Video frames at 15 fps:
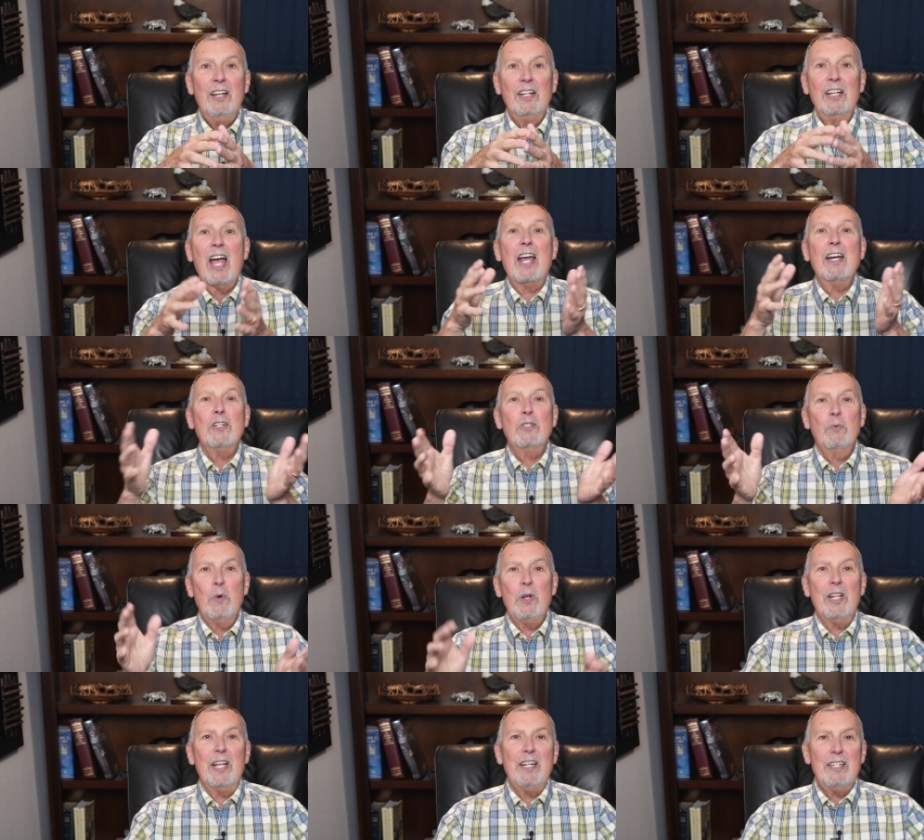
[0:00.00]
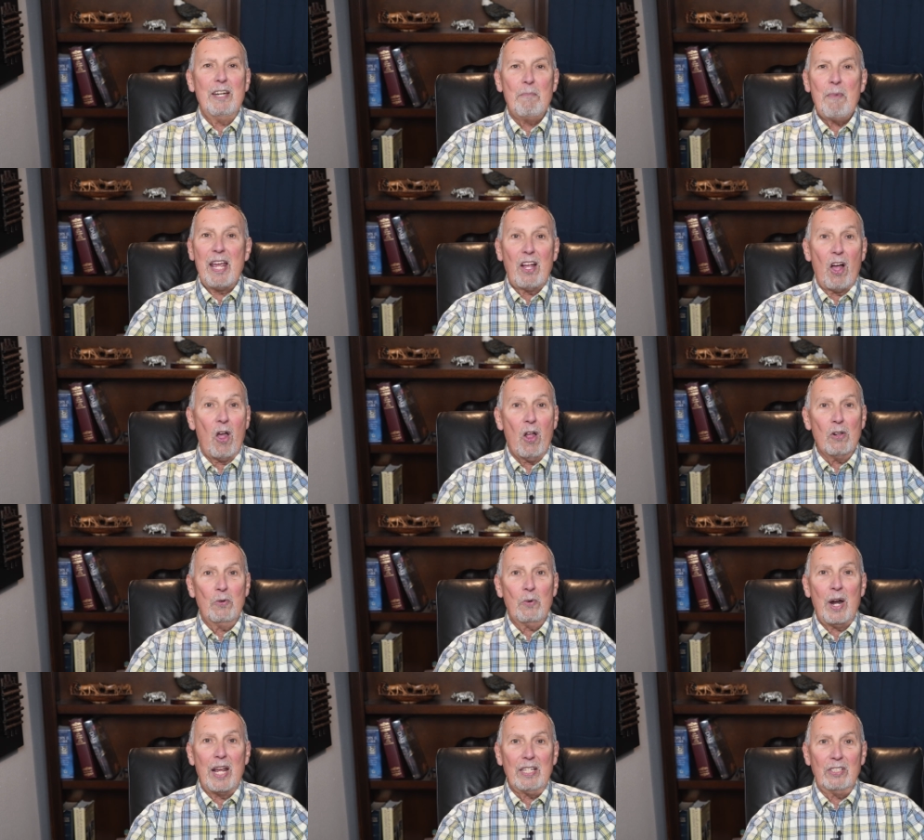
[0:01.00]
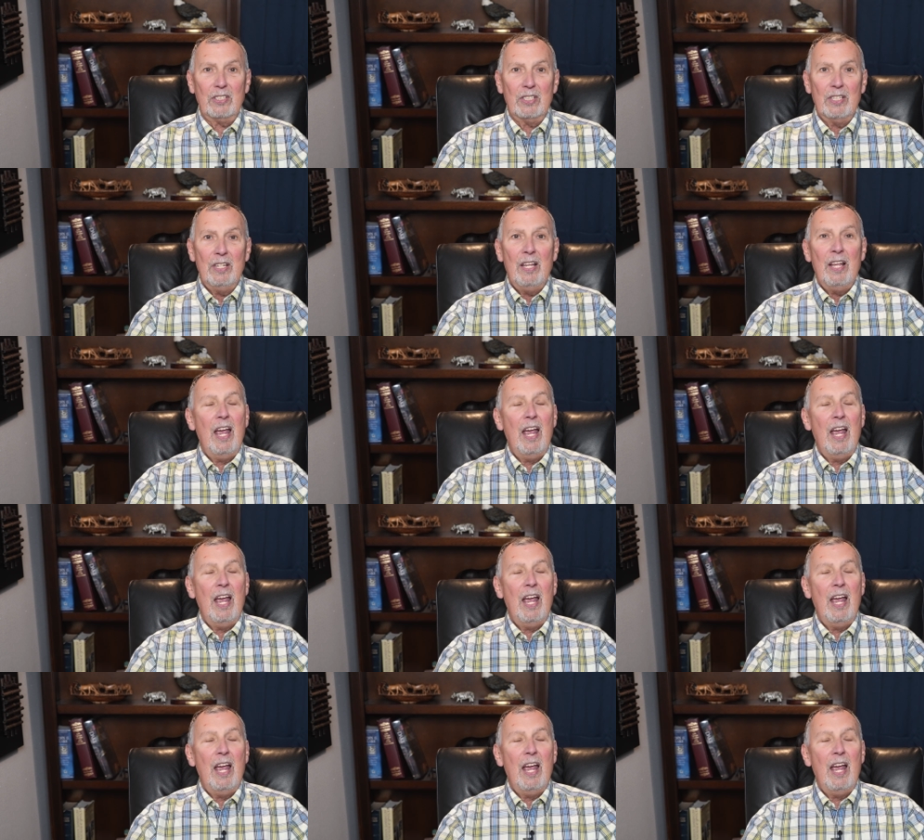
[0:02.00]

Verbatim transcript: God is willing to make all grace,